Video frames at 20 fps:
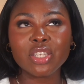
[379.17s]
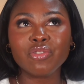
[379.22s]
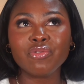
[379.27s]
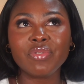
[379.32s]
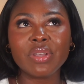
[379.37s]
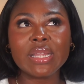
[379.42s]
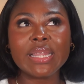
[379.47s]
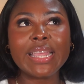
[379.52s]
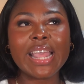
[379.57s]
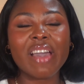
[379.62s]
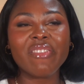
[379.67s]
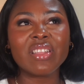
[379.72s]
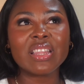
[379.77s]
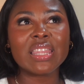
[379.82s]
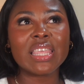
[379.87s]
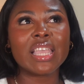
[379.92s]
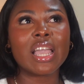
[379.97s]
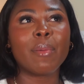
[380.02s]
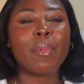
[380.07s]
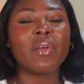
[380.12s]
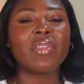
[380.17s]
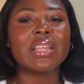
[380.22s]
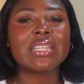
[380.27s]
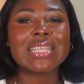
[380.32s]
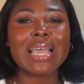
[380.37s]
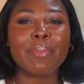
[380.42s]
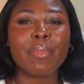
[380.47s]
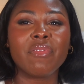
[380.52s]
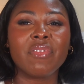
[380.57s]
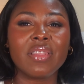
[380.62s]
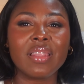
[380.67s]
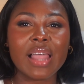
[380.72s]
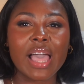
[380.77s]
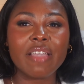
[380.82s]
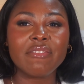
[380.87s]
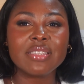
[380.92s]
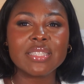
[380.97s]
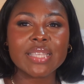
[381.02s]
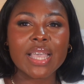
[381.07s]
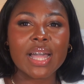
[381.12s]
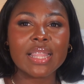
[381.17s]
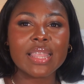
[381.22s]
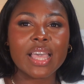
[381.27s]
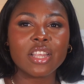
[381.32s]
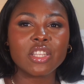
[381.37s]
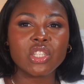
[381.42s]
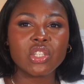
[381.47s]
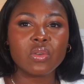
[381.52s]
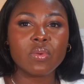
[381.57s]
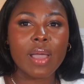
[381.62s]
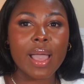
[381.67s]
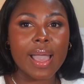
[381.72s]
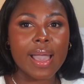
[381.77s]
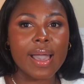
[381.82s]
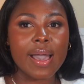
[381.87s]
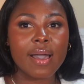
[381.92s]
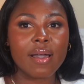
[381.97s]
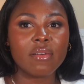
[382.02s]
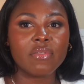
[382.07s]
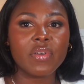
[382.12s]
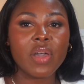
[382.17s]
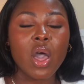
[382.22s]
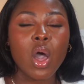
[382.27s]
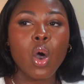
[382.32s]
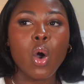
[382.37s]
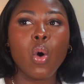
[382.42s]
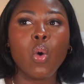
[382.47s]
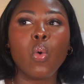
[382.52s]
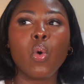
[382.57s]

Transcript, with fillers: You really have to think about the type of lifestyle that you have